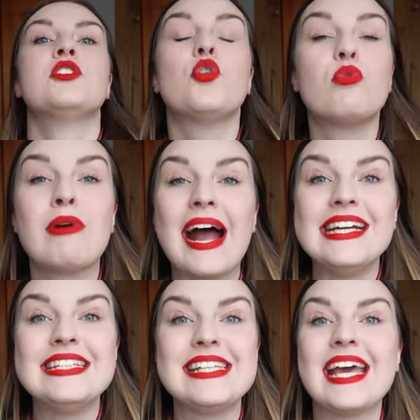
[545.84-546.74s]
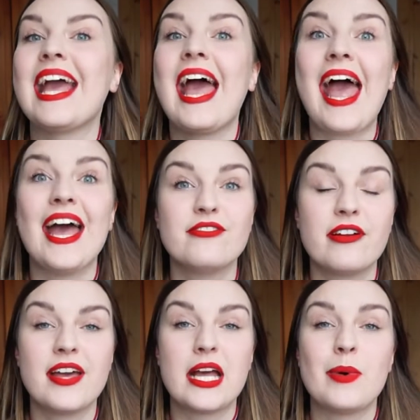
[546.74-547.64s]
the writing,
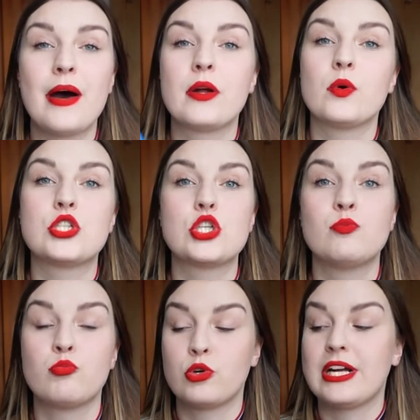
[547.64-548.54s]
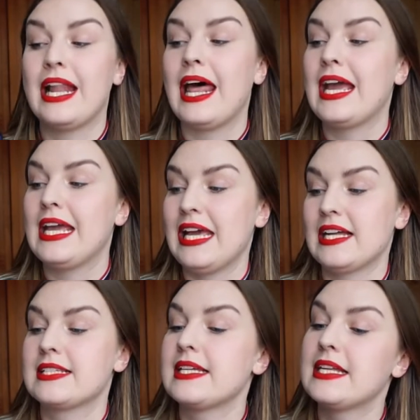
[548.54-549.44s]
everything about it was just
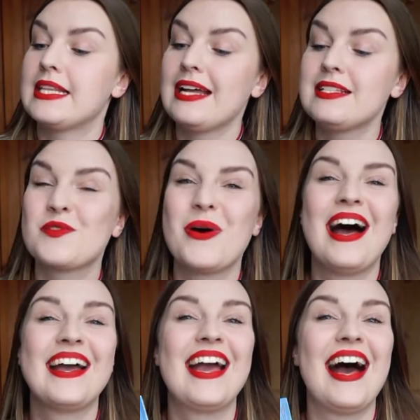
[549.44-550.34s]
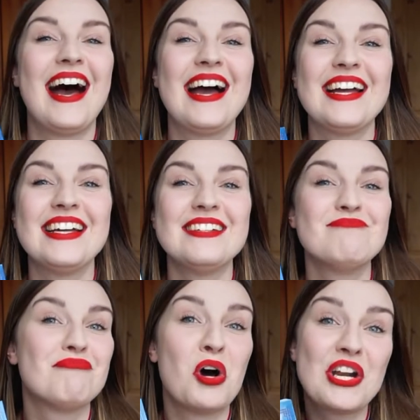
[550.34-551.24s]
brilliant. That's why I
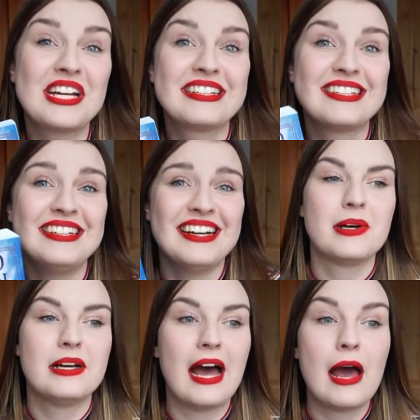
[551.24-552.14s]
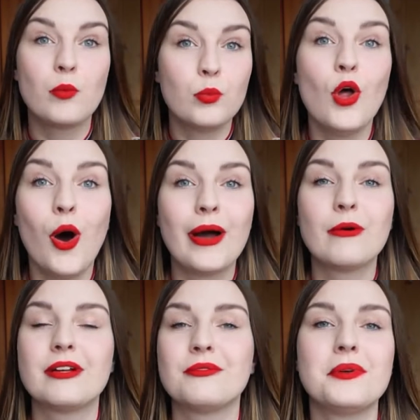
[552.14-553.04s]
bought it. But I know I
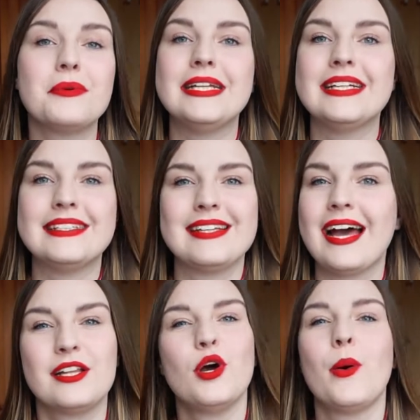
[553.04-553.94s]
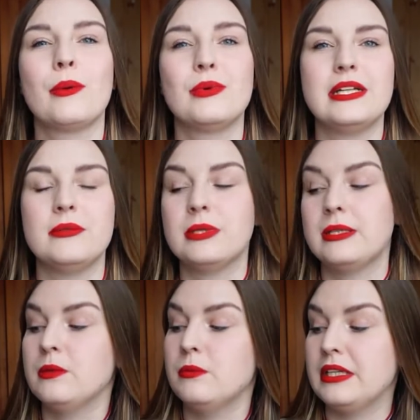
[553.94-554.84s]
want to reread it. I know I
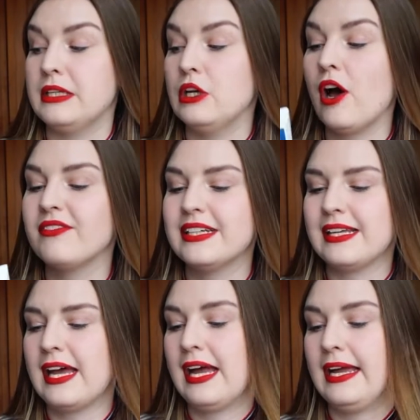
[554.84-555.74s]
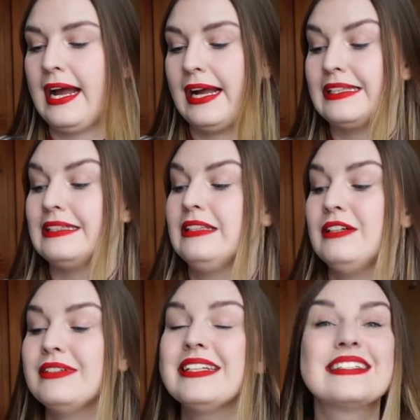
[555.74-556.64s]
really love it, and I did
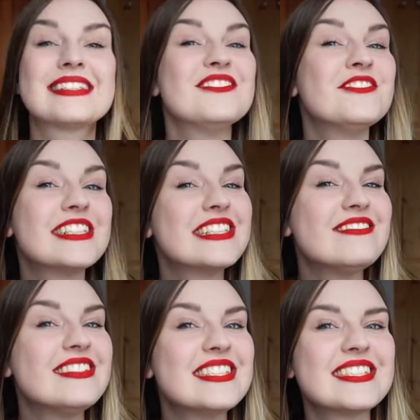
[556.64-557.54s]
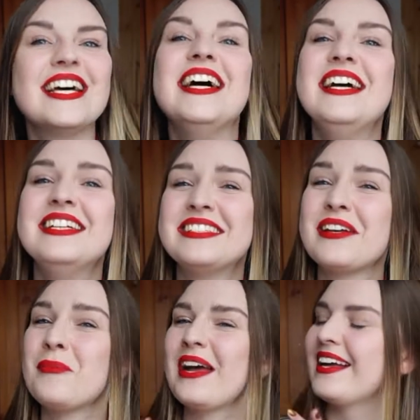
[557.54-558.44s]
not realize how thick it was. It's so
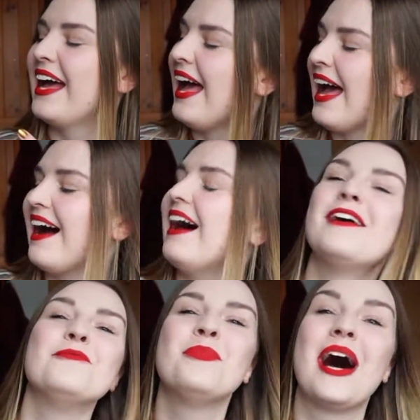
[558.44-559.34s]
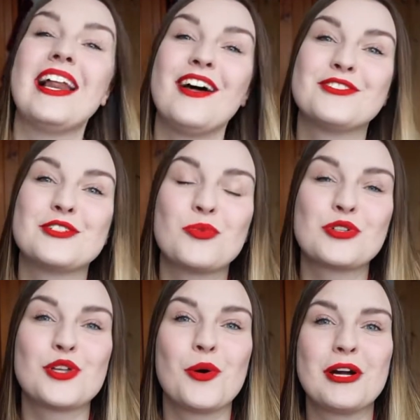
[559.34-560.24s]
big. But I love this book
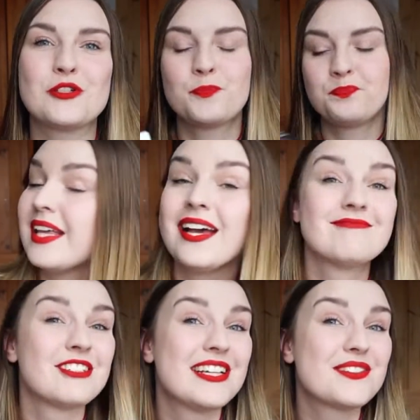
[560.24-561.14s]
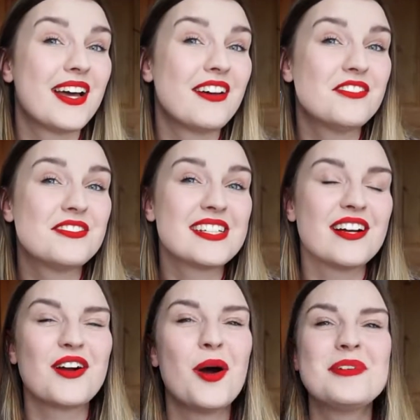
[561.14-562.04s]
so much. Yeah, so that's why I have a physical
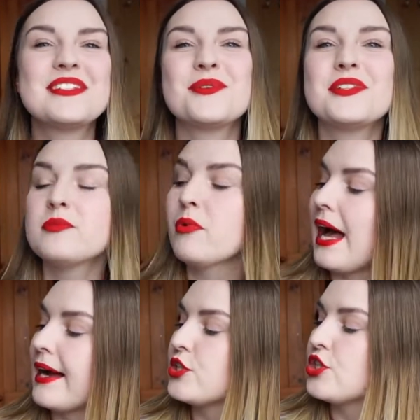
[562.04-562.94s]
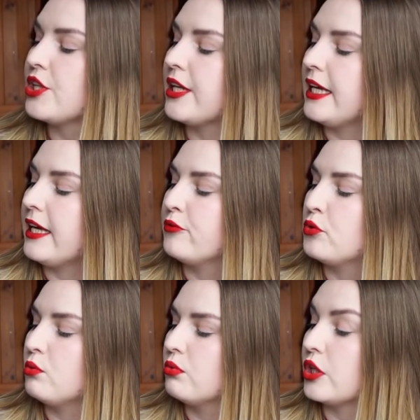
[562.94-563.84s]
copy. So this book actually, if
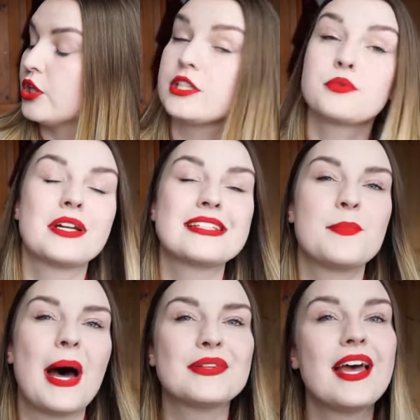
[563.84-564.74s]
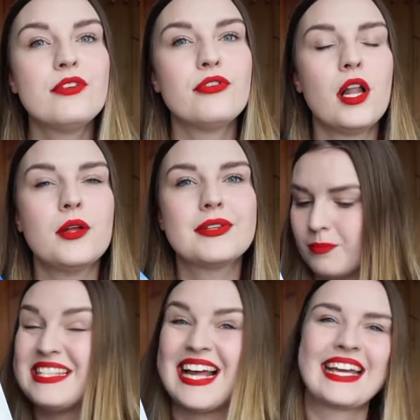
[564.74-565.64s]
you're curious what it's about, we followed
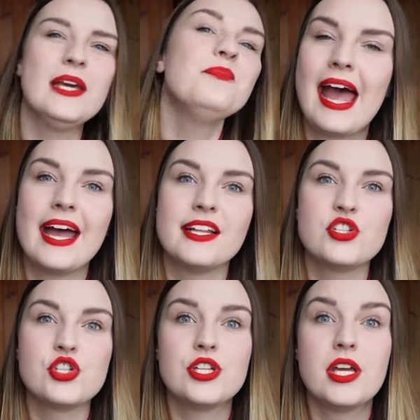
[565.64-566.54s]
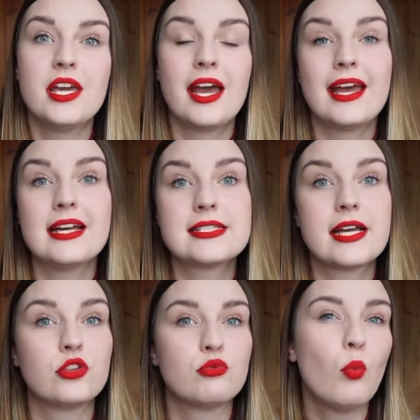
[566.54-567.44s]
Misaki, and she is
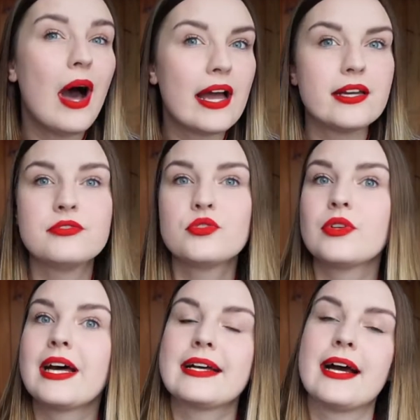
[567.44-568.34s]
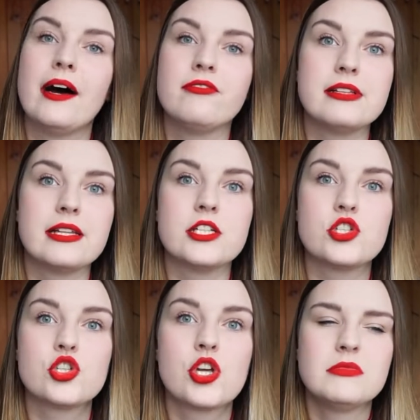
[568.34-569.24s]
a wife to like a
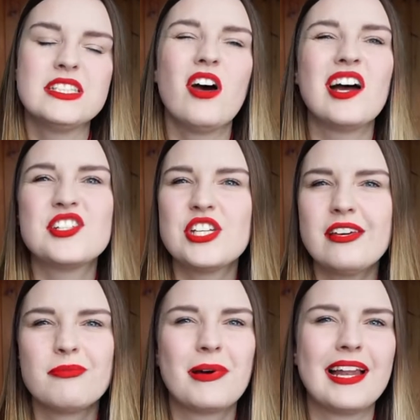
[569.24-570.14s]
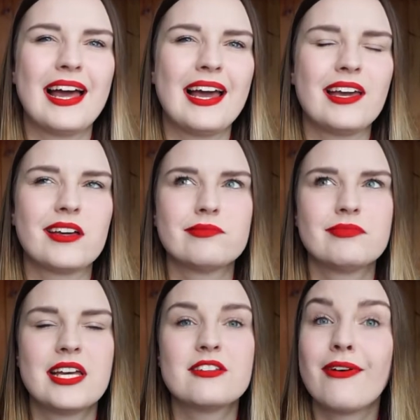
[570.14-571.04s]
village. She's not a chief, but like
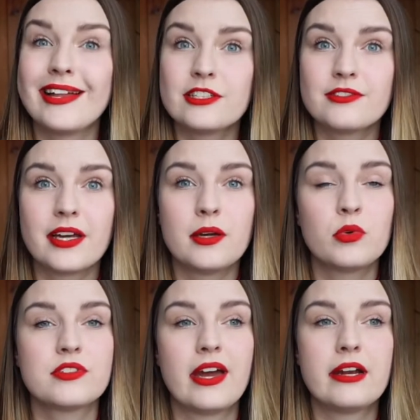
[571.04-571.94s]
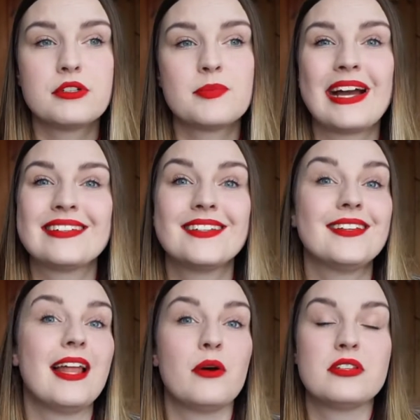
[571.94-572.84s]
his father was very respected, and
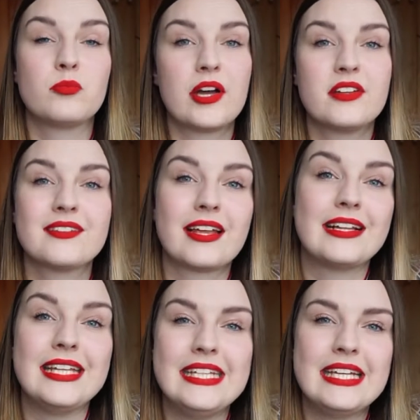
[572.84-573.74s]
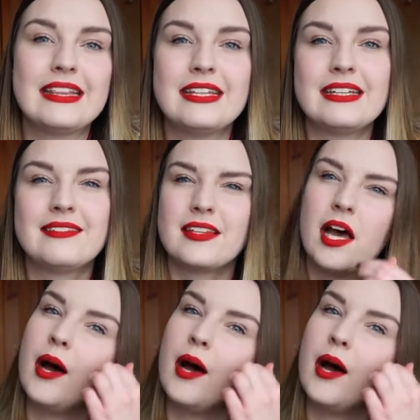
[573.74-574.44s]
now his brother's like leading this